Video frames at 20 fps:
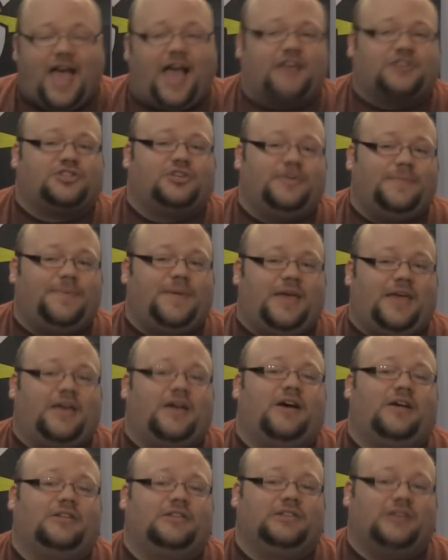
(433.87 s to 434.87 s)
actually being
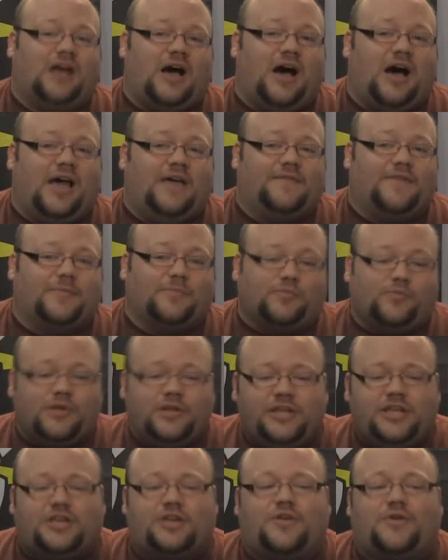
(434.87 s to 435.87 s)
alive. I'm
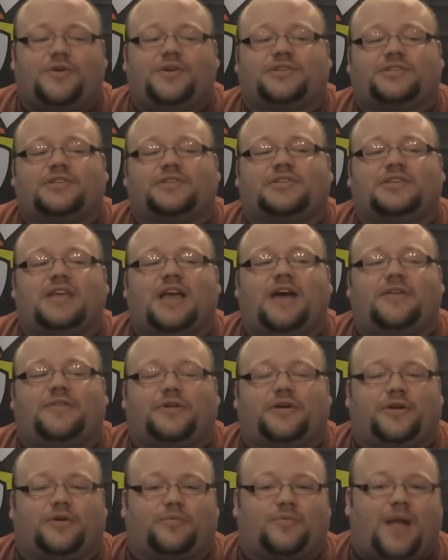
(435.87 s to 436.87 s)
really curious to see how
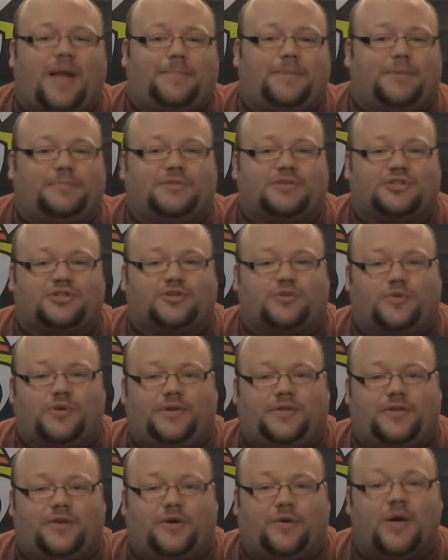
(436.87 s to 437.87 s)
they're going to wrap up the
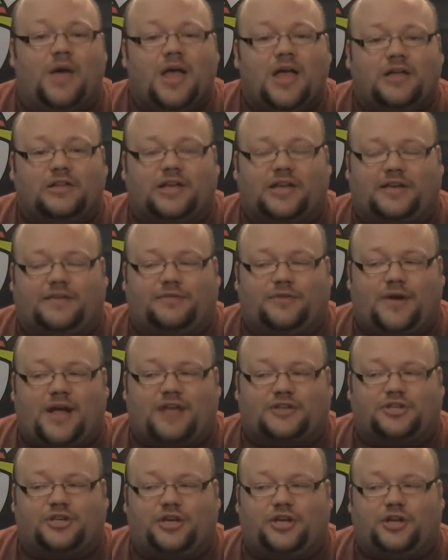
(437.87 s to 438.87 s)
story, though. Like, if they're
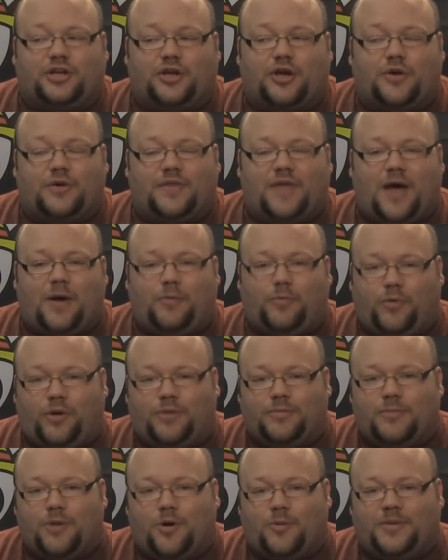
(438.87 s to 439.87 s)
actually going to go to that
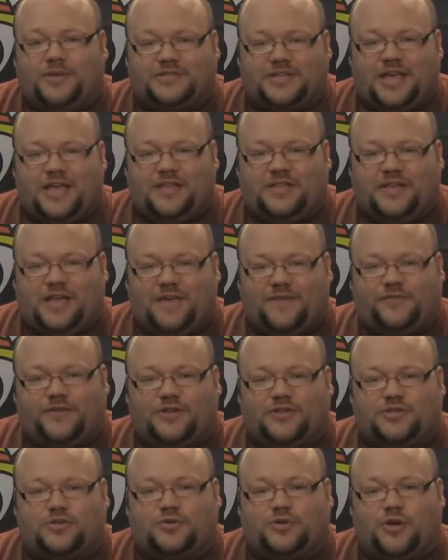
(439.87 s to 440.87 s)
one moment in the
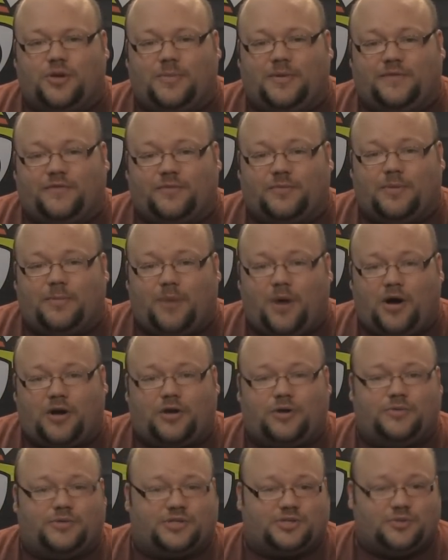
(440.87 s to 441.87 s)
Infinite Tsukiyomi from the
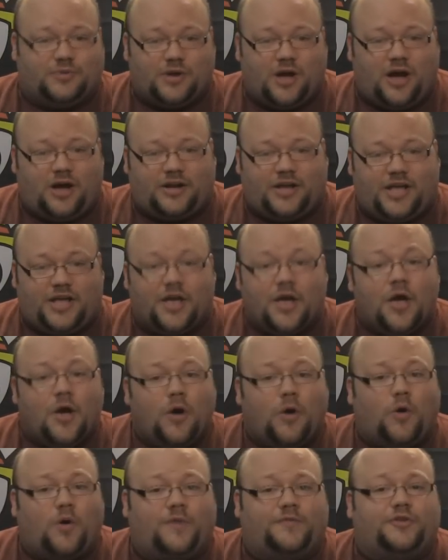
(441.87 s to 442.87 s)
manga with Tsunade,
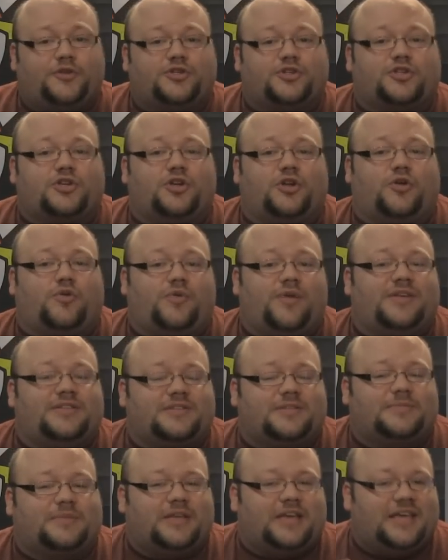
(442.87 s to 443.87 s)
or if they're just going to create
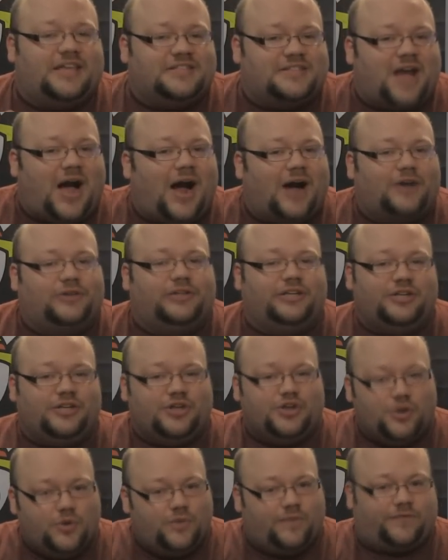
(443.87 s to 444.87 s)
something entirely
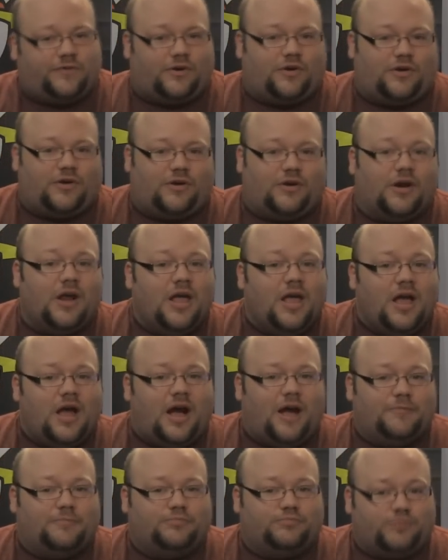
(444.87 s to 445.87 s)
new for her.
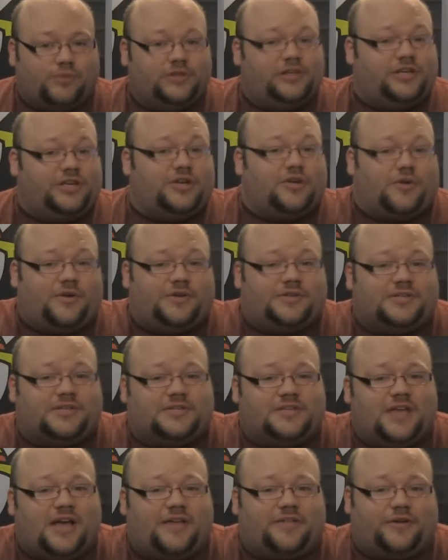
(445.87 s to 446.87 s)
I'm really curious to
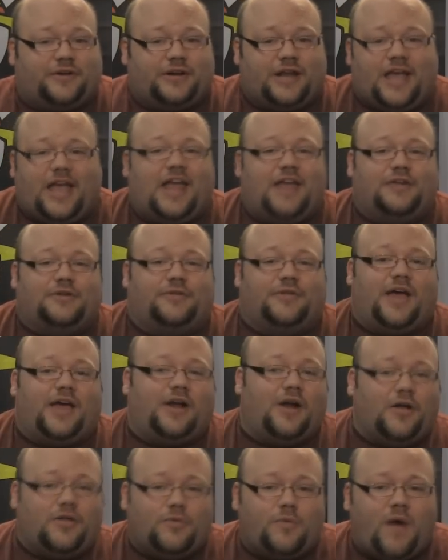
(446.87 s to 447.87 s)
see how they're going to handle
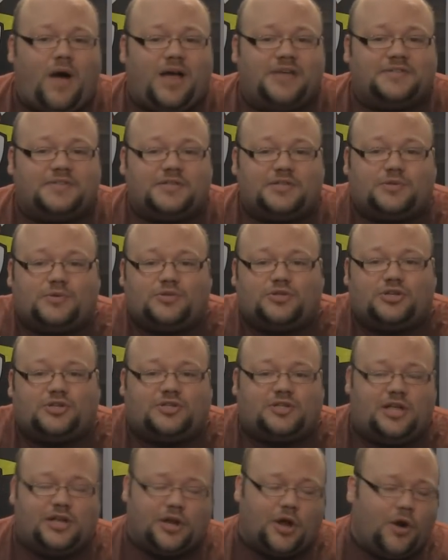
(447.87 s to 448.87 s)
that. Otherwise, this was
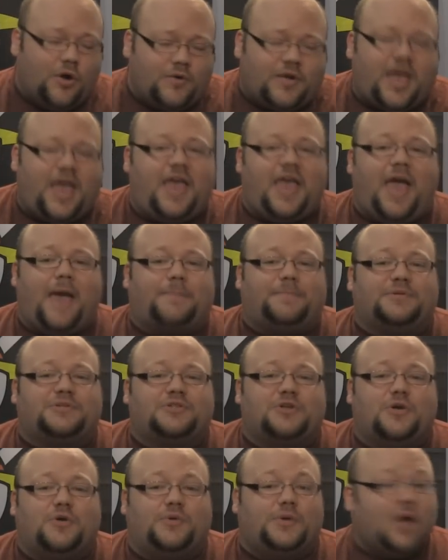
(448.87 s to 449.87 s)
just an okay
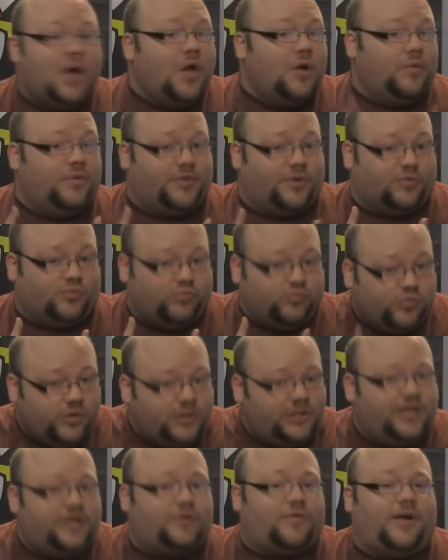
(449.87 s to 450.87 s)
episode with a
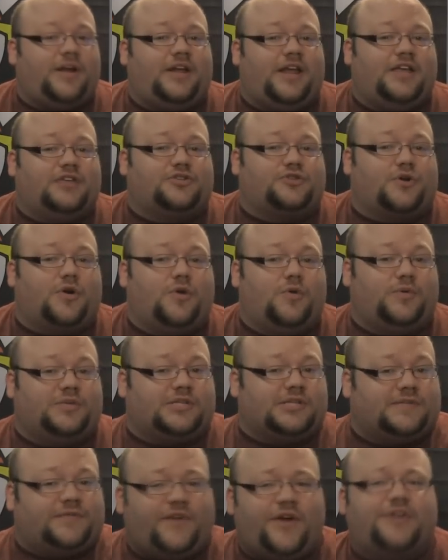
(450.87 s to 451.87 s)
really great intro,
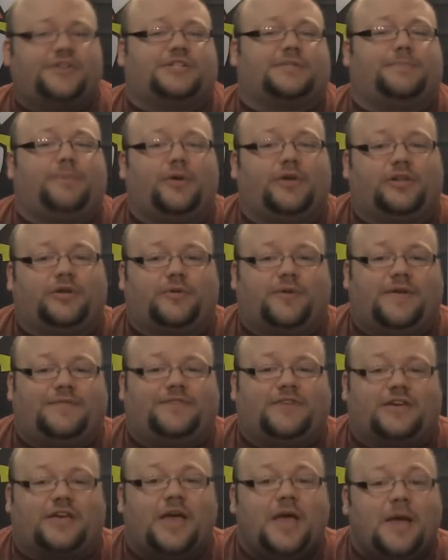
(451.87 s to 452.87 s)
which is very
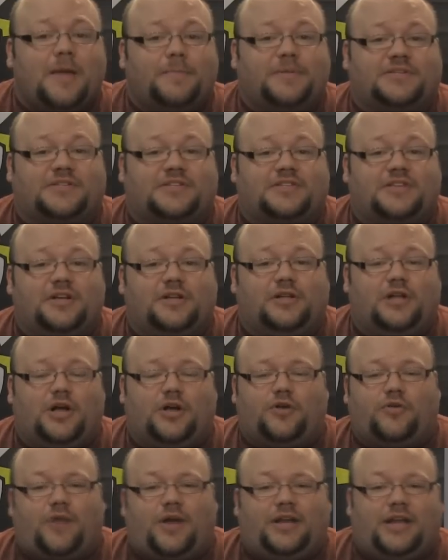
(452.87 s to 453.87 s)
spoilerific, but still a
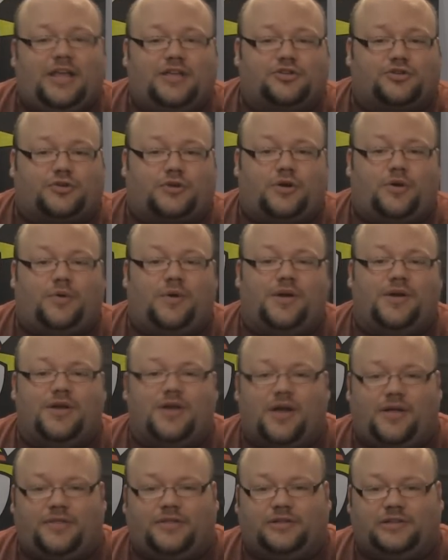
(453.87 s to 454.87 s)
great intro
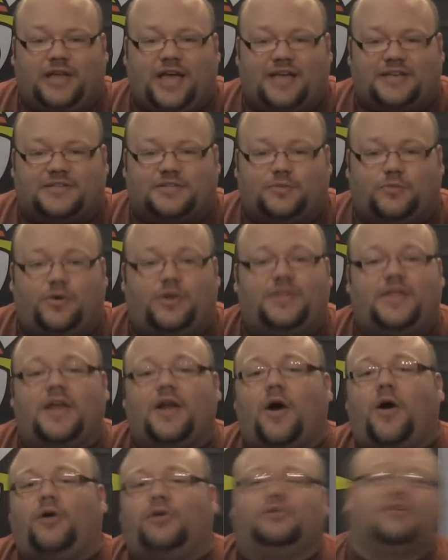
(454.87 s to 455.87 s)
nonetheless. One
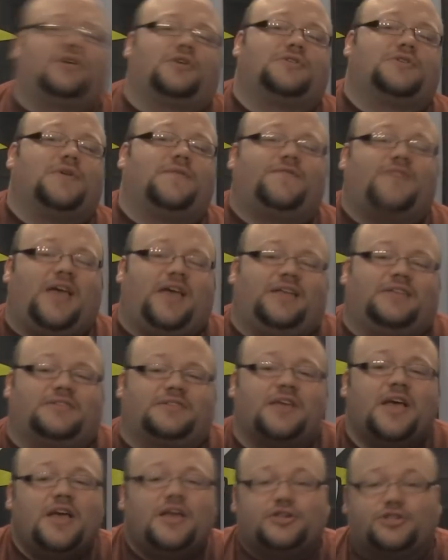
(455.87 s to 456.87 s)
that all Naruto
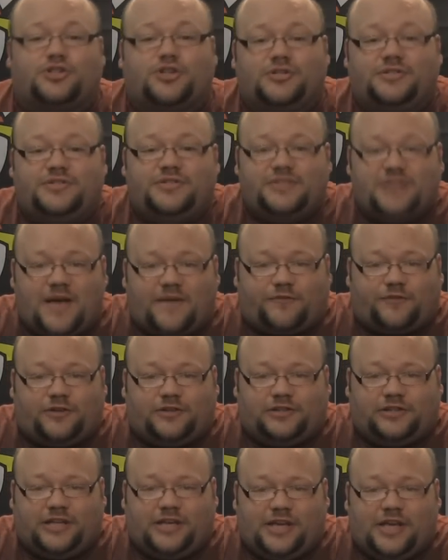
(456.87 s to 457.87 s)
fans should
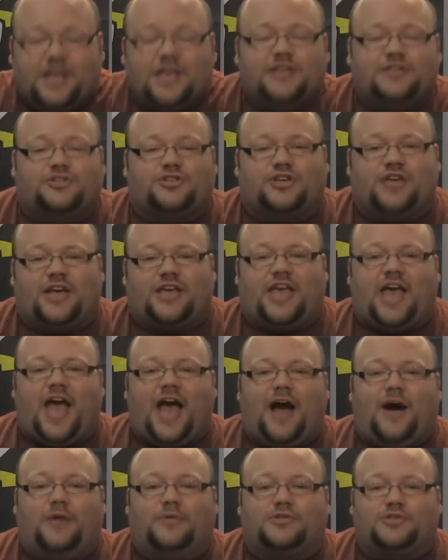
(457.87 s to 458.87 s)
definitely check
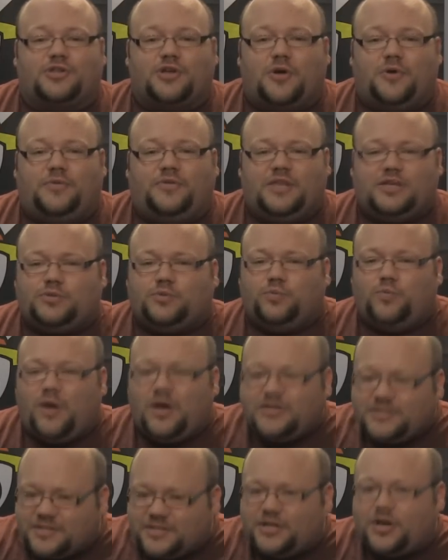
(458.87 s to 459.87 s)
out. So this
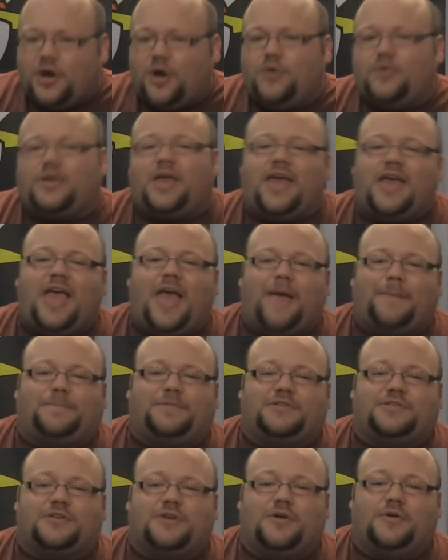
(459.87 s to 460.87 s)
was an okay
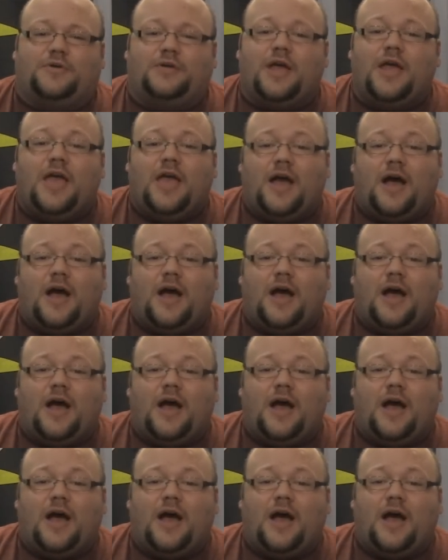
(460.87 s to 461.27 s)
episode.